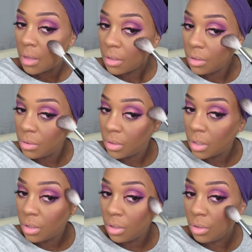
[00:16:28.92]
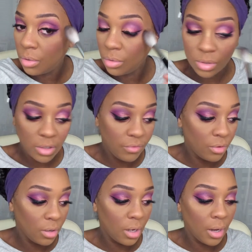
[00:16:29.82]
you can use if
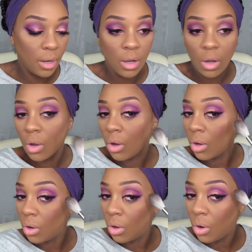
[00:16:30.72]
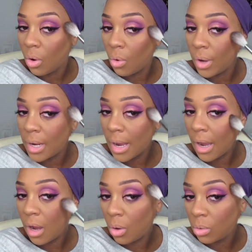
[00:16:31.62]
you're like going
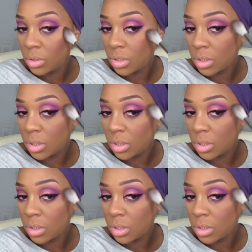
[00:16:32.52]
out.